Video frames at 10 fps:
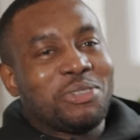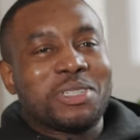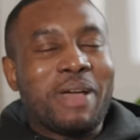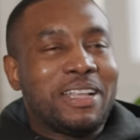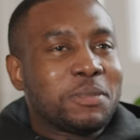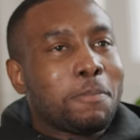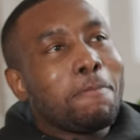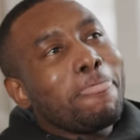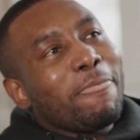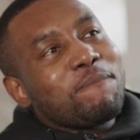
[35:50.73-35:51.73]
Do you know what's mad?
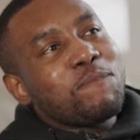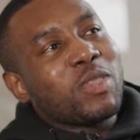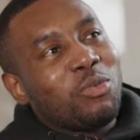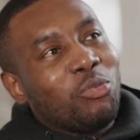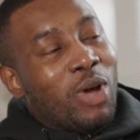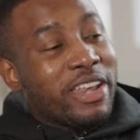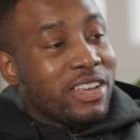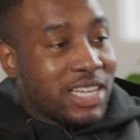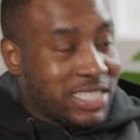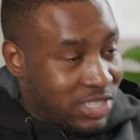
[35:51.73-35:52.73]

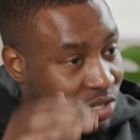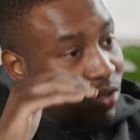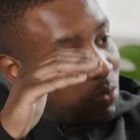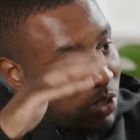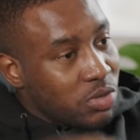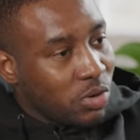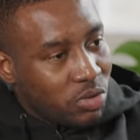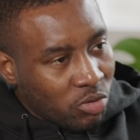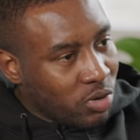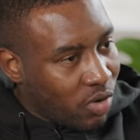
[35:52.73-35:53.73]
When, because I, because we saw
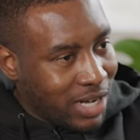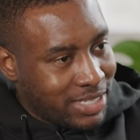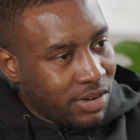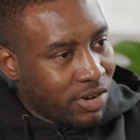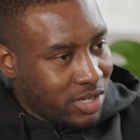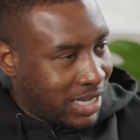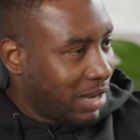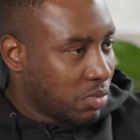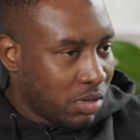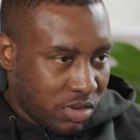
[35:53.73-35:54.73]
the, all the criteria. So
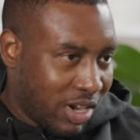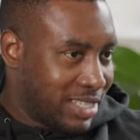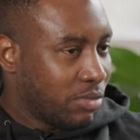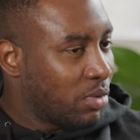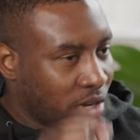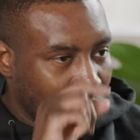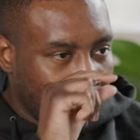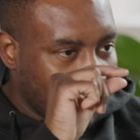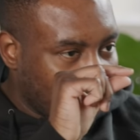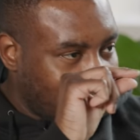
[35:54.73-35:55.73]
that was one of the criteria, you know,
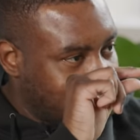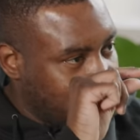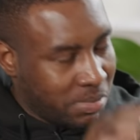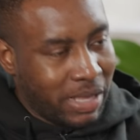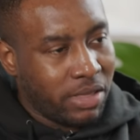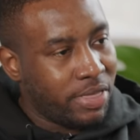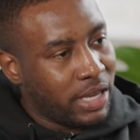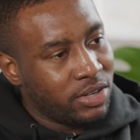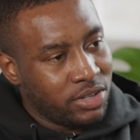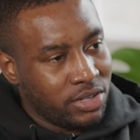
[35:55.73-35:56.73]
one of the criteria is about the
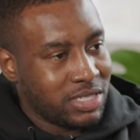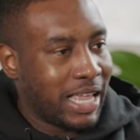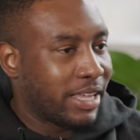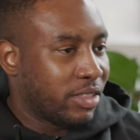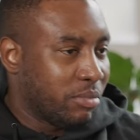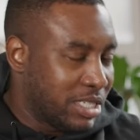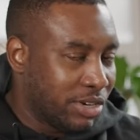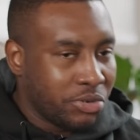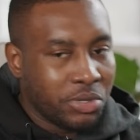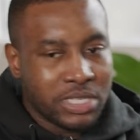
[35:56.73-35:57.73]
thickness, like yeah. the
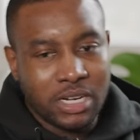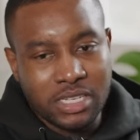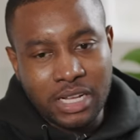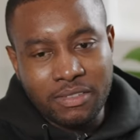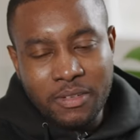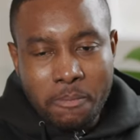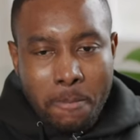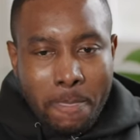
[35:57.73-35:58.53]
material, all this kind of stuff.